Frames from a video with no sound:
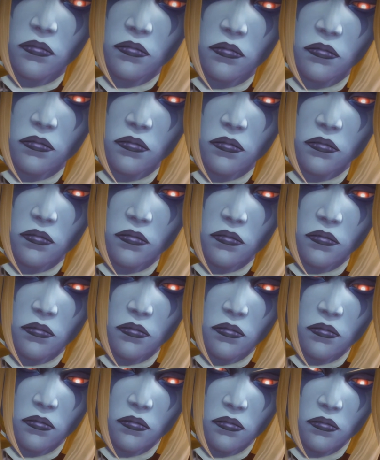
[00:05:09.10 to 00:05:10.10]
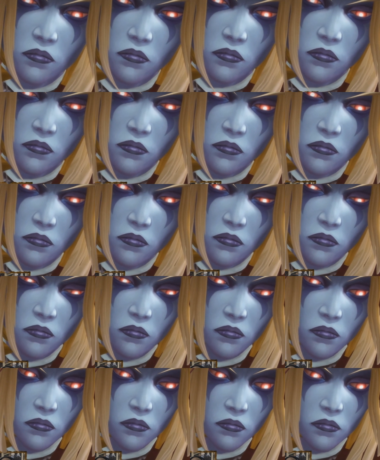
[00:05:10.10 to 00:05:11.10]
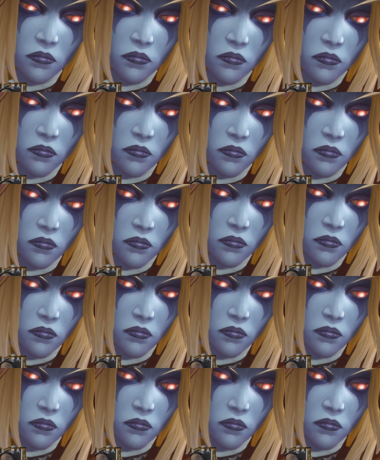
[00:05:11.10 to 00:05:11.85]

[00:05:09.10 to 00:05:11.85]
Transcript: Nobody speaks.